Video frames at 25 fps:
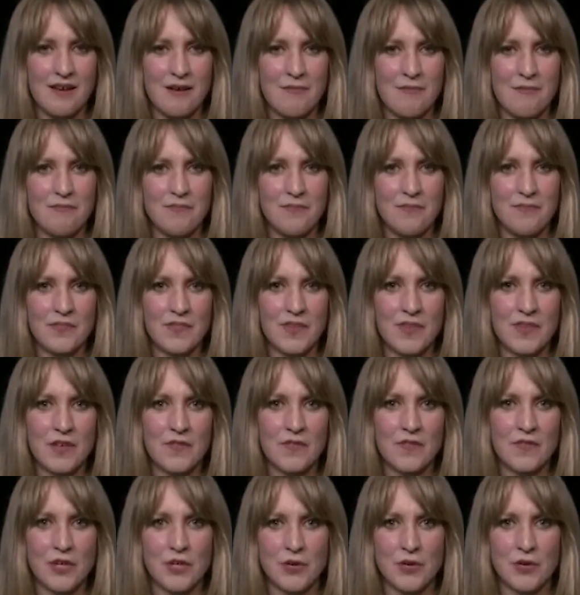
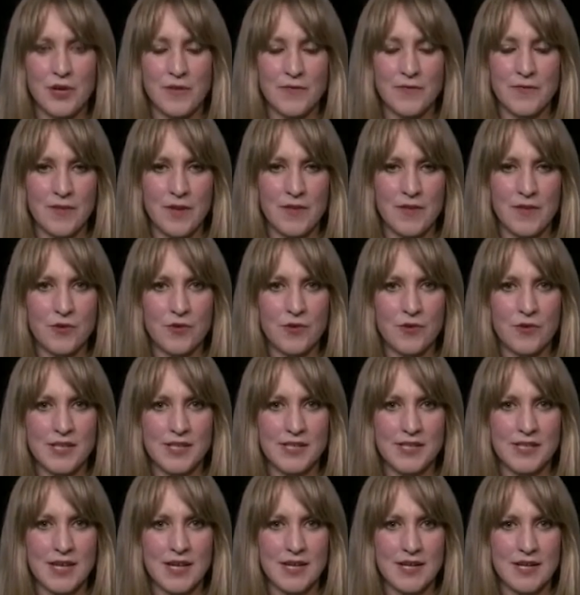for you, if you're
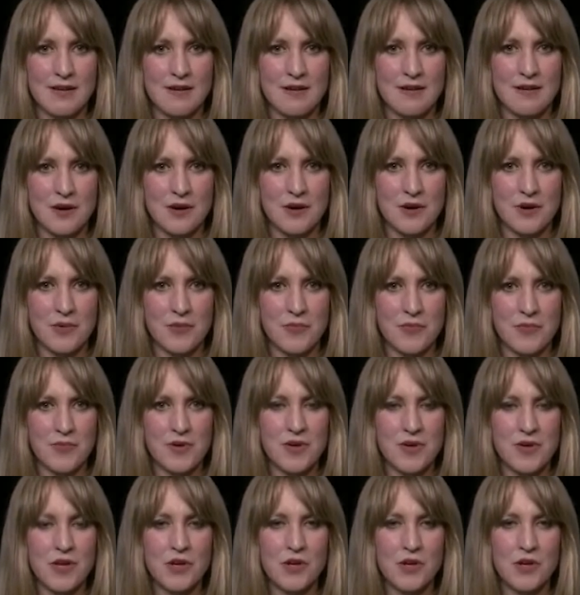entertaining at home,